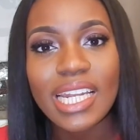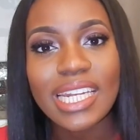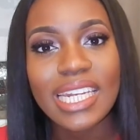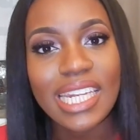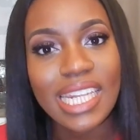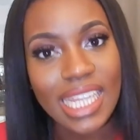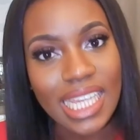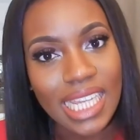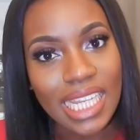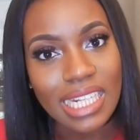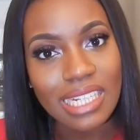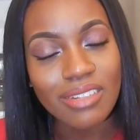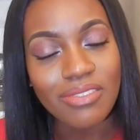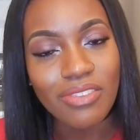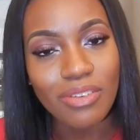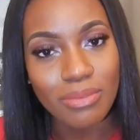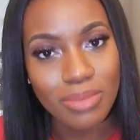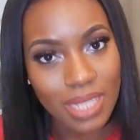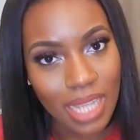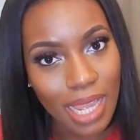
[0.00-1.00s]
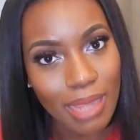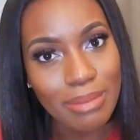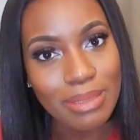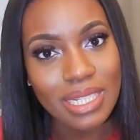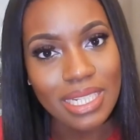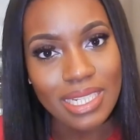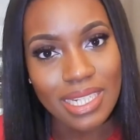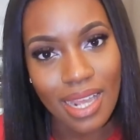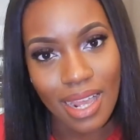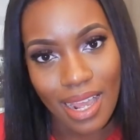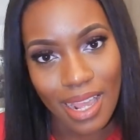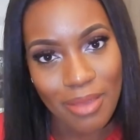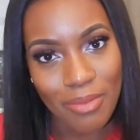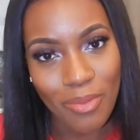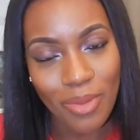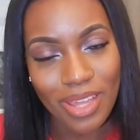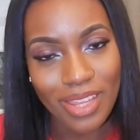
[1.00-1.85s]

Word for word: need from time to time,